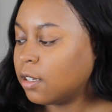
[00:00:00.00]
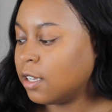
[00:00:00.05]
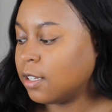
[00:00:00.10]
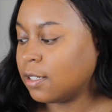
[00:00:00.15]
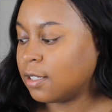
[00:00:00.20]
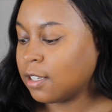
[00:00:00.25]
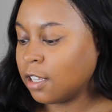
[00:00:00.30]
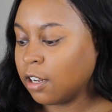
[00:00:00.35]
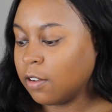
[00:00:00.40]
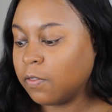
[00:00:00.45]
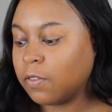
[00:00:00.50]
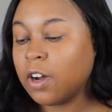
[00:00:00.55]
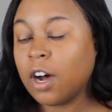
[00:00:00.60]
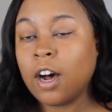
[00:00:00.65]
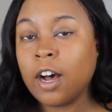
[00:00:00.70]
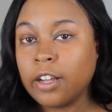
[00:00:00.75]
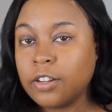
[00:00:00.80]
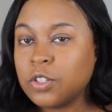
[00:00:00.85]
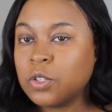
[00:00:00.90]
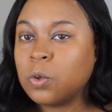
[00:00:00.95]
instead of
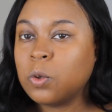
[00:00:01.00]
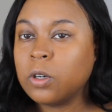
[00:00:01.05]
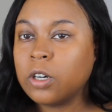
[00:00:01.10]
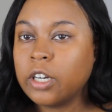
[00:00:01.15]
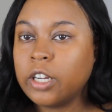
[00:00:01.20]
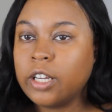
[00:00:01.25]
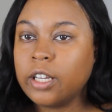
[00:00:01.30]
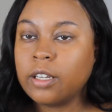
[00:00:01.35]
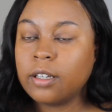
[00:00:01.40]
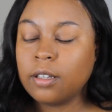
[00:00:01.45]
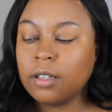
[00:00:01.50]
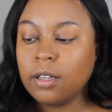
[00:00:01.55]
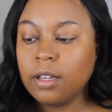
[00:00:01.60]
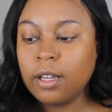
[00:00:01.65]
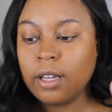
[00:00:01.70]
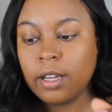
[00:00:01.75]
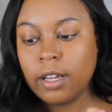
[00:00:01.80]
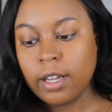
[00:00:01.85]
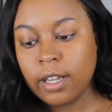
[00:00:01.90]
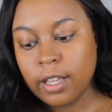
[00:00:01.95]
contouring.
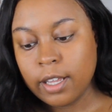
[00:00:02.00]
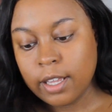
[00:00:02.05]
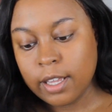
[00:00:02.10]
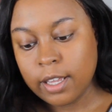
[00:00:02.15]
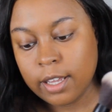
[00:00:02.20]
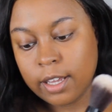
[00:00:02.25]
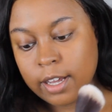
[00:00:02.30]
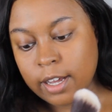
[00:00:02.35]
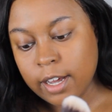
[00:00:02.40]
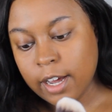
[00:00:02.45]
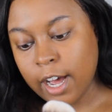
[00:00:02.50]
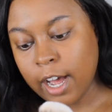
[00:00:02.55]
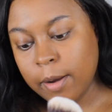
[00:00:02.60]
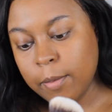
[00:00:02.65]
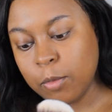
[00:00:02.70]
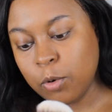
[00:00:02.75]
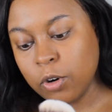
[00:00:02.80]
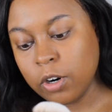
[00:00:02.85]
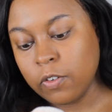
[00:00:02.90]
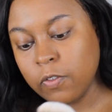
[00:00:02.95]
I'm
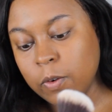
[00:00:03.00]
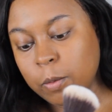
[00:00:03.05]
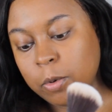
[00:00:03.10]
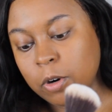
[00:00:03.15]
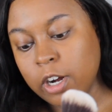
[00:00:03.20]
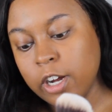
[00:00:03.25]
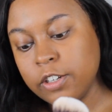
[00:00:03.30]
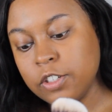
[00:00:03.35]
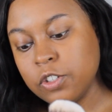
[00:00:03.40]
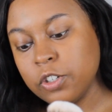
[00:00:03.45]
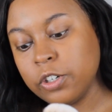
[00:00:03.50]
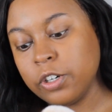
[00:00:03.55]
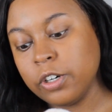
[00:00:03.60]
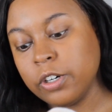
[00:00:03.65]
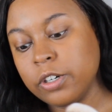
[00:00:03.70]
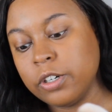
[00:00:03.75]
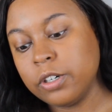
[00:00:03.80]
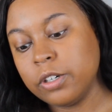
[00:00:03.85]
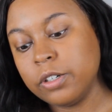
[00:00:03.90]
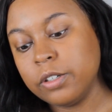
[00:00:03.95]
more of a bronzer
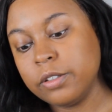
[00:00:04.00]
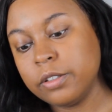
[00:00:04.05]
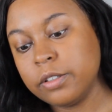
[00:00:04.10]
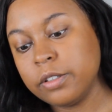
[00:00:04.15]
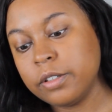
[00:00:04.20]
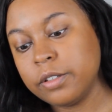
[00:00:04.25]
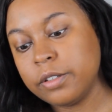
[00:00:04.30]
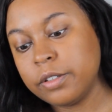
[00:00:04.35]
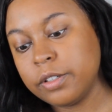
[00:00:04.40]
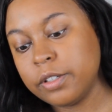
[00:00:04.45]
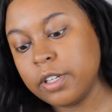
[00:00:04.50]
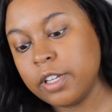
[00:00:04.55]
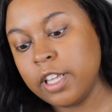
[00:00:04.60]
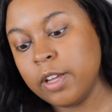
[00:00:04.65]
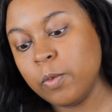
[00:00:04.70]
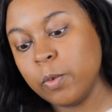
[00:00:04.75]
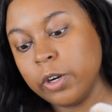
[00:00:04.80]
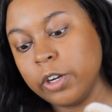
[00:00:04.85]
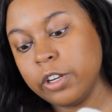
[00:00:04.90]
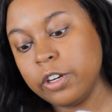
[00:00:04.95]
girl,
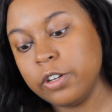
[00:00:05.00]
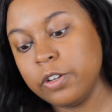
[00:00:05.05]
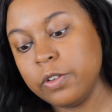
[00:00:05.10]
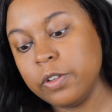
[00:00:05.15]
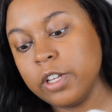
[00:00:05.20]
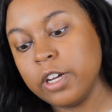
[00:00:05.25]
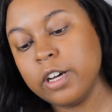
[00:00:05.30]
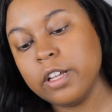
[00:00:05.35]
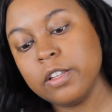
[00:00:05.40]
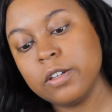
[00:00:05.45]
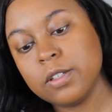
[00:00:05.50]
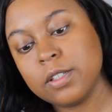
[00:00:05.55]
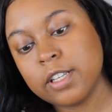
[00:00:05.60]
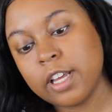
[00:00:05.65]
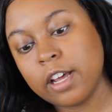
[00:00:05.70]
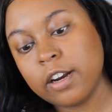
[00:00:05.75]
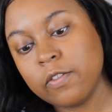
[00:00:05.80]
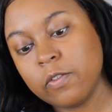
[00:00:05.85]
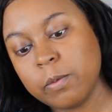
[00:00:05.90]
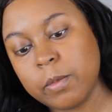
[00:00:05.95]
and we're gonna do the other
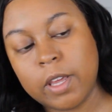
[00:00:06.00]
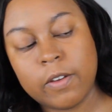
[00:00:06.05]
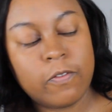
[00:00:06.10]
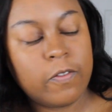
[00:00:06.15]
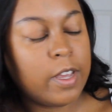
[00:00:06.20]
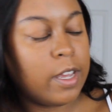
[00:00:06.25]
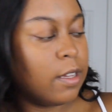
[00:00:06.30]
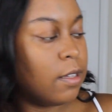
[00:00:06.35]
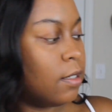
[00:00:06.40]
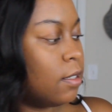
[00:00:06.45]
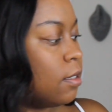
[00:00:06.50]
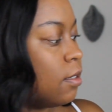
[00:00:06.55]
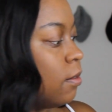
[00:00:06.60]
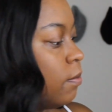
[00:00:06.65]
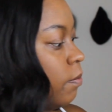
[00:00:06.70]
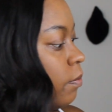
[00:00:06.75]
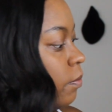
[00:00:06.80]
side of my face.